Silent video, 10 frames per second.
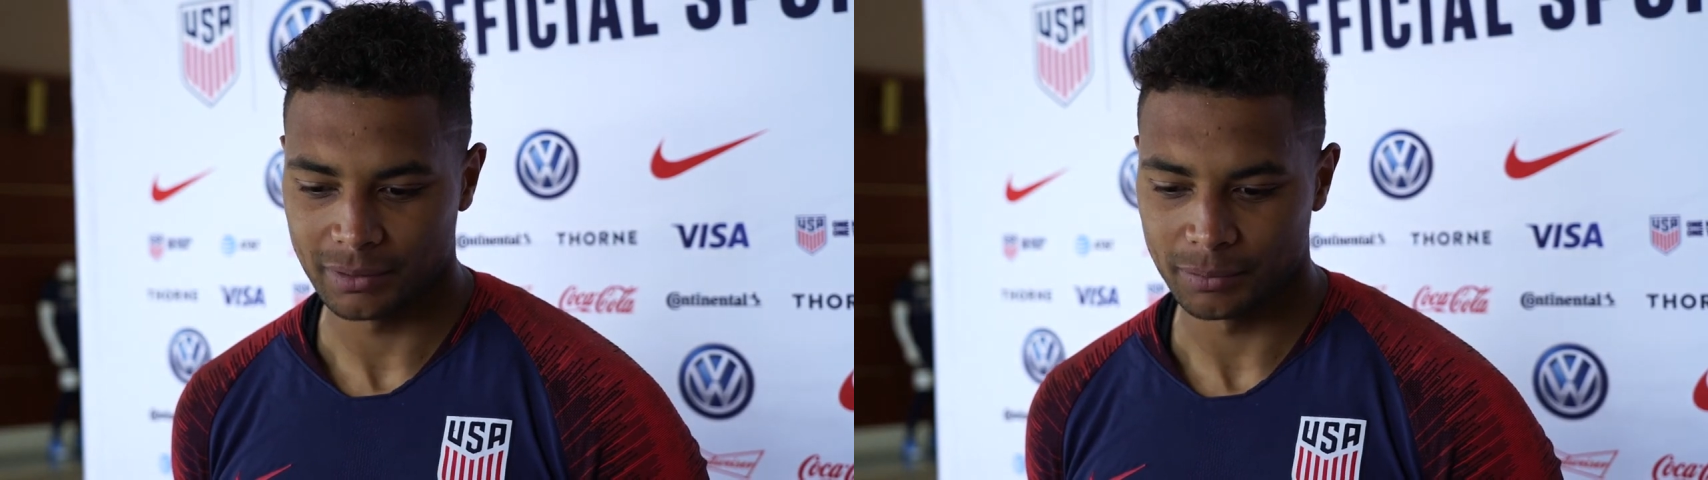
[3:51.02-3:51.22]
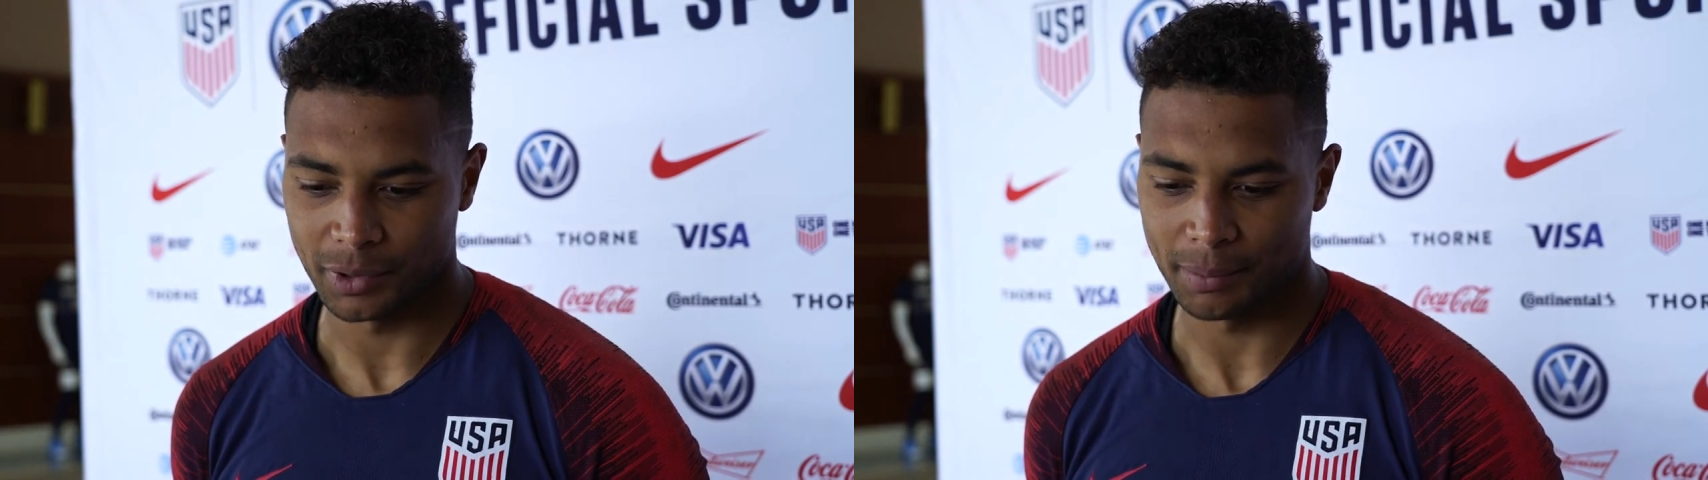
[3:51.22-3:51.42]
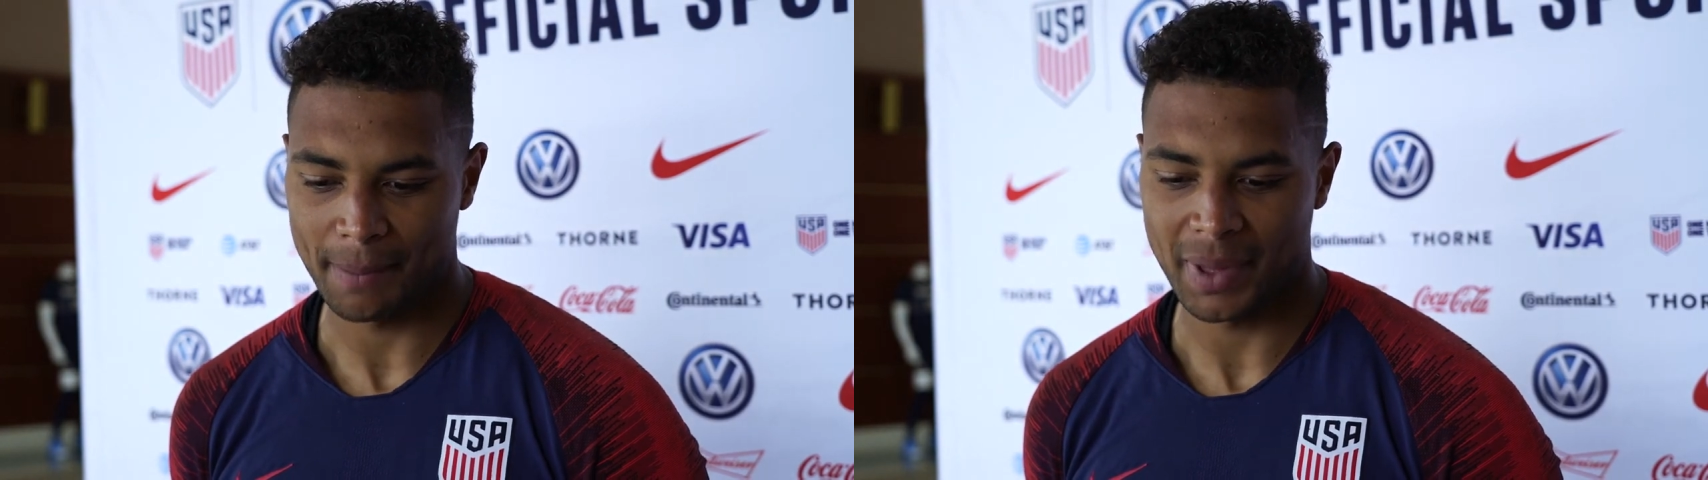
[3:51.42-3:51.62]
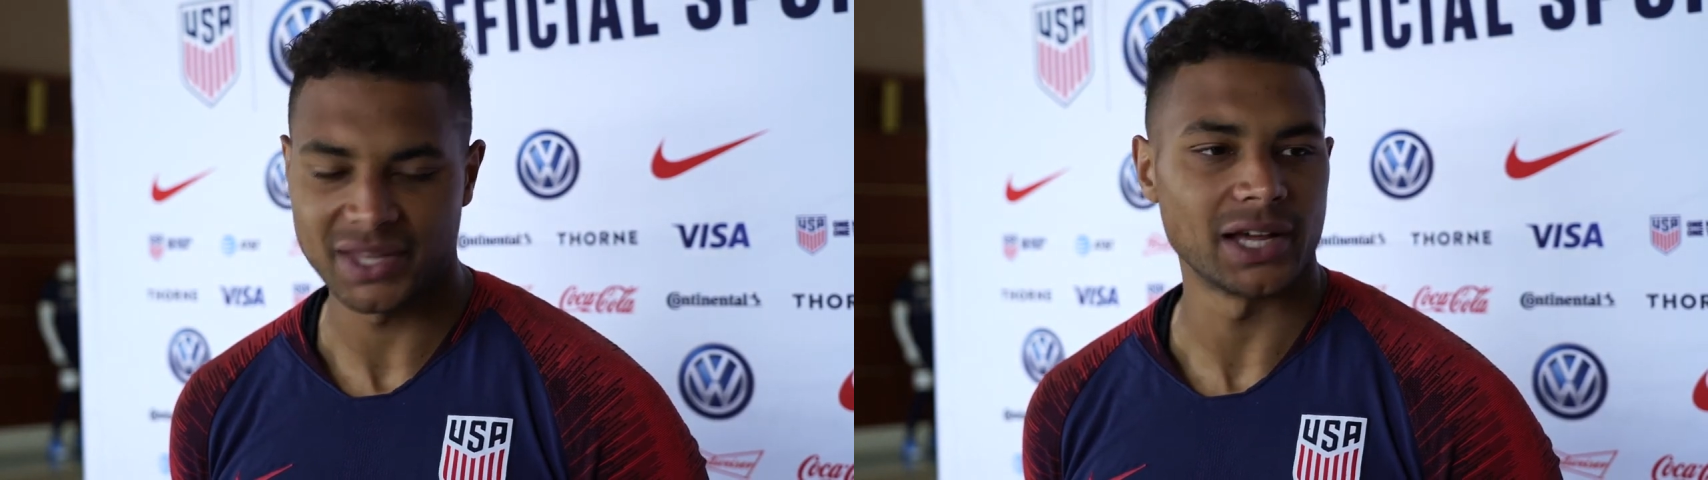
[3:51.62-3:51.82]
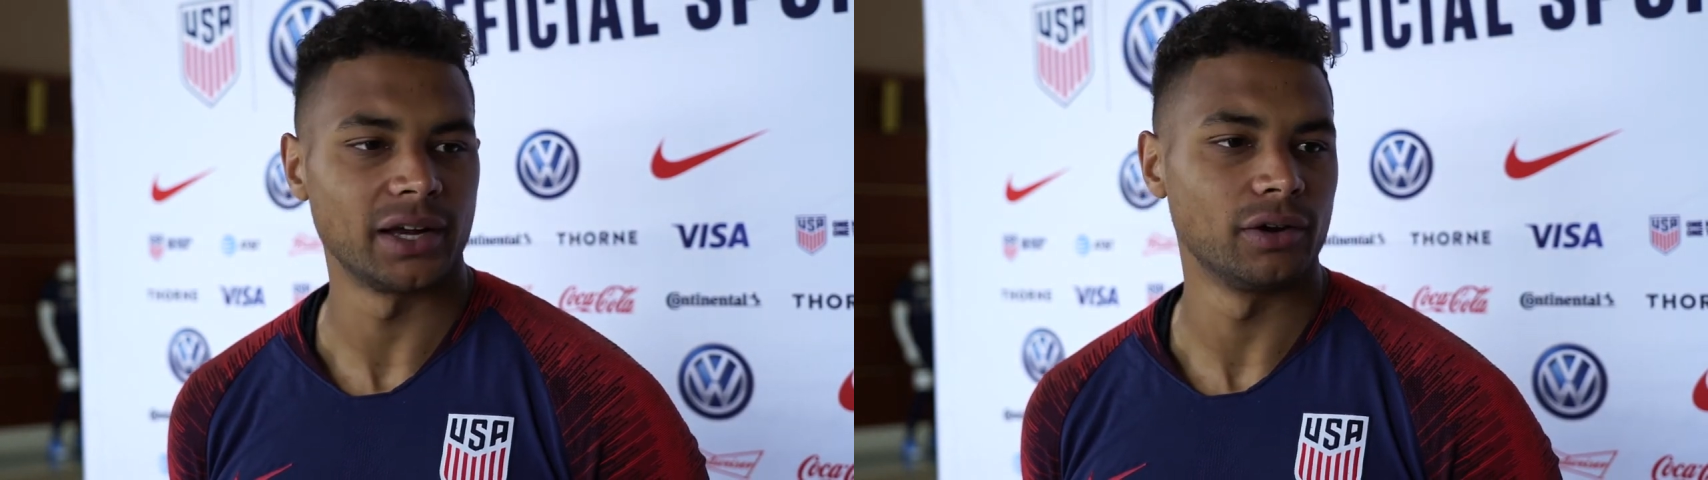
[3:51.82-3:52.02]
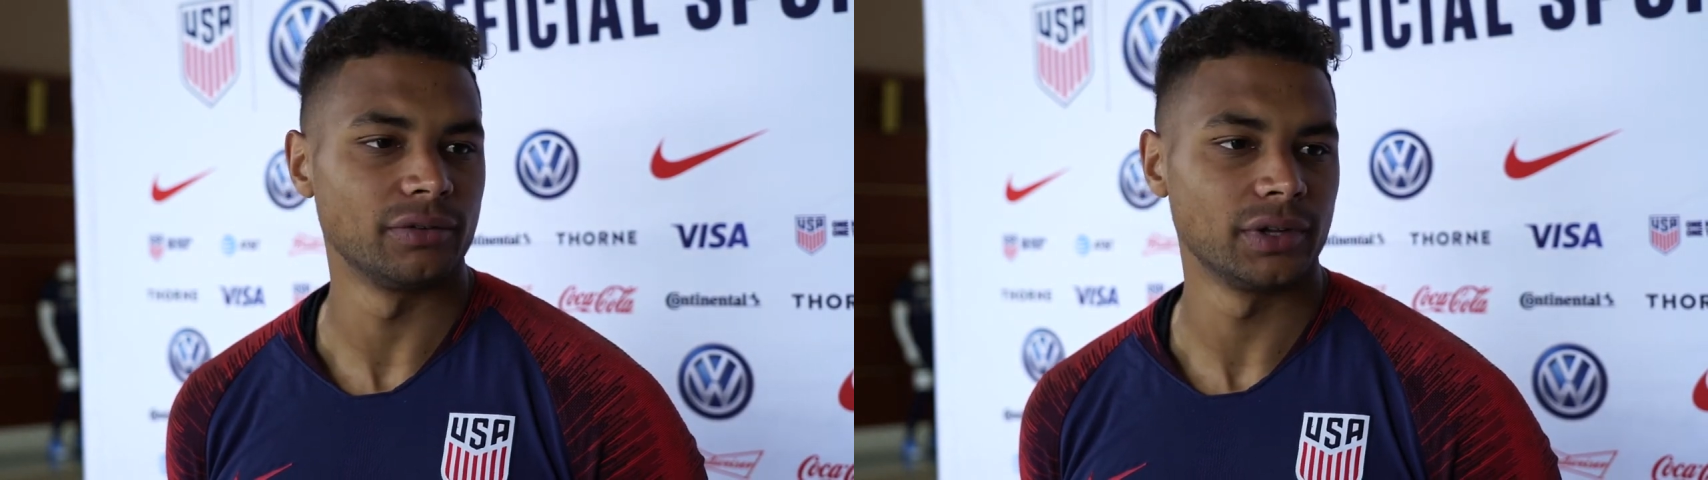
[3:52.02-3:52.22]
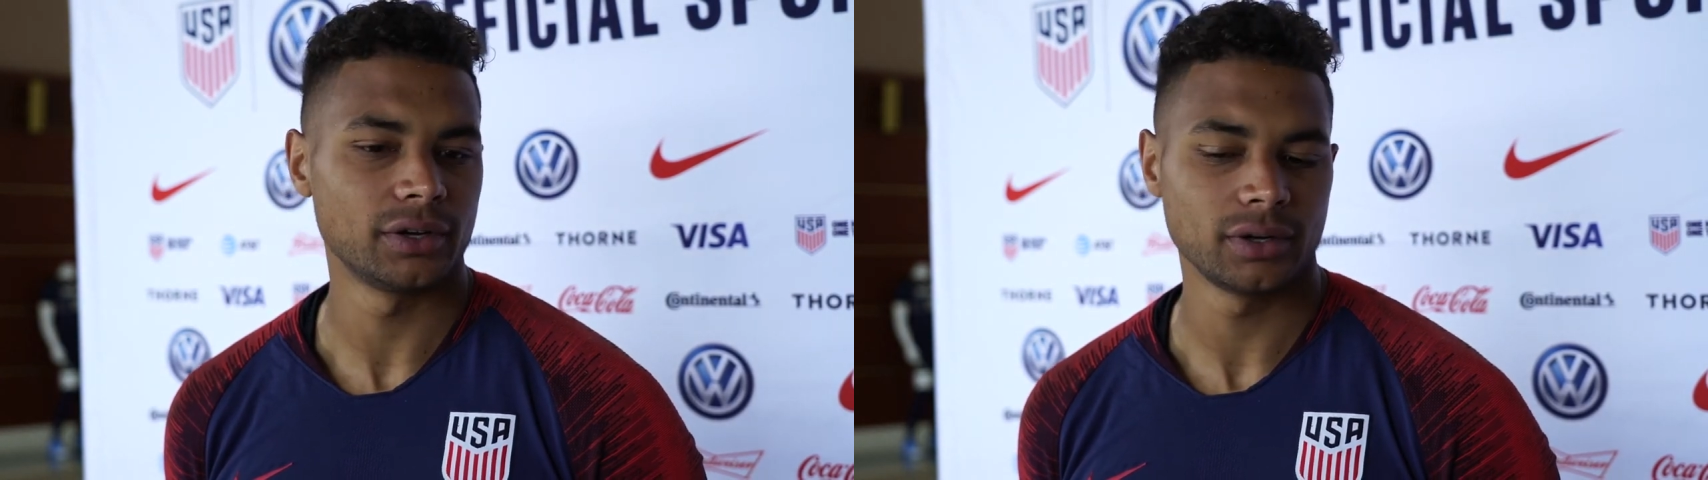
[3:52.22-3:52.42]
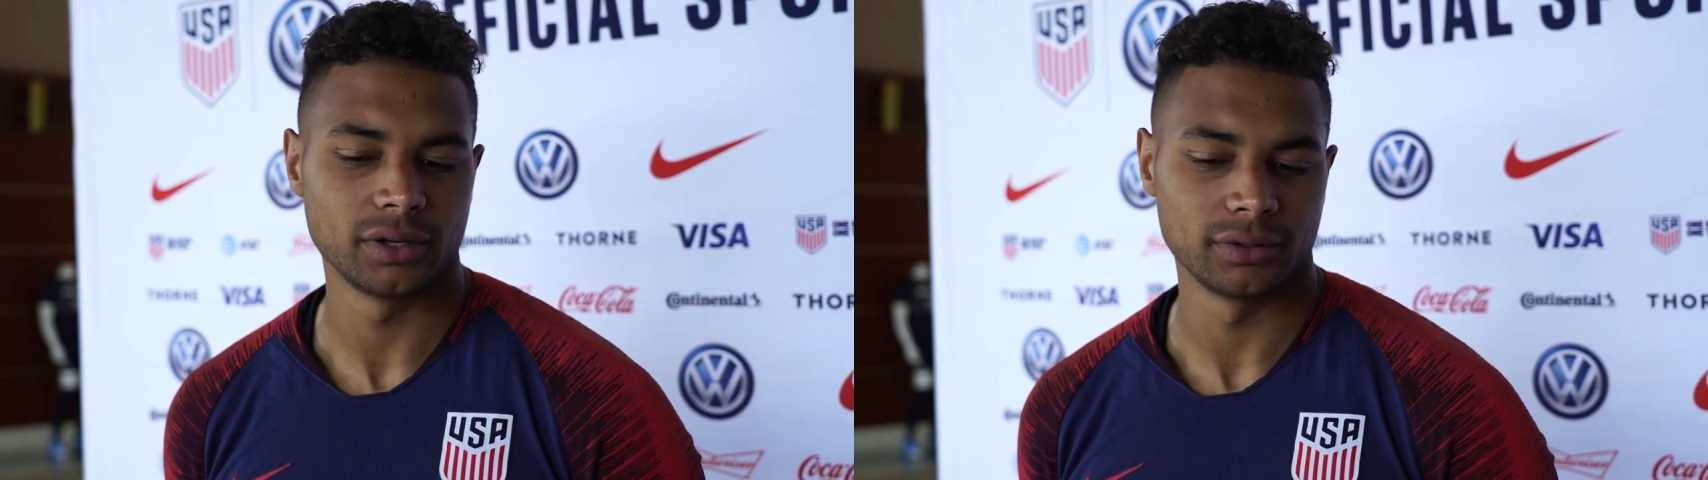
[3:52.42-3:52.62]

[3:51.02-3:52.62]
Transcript: but my mentality over there,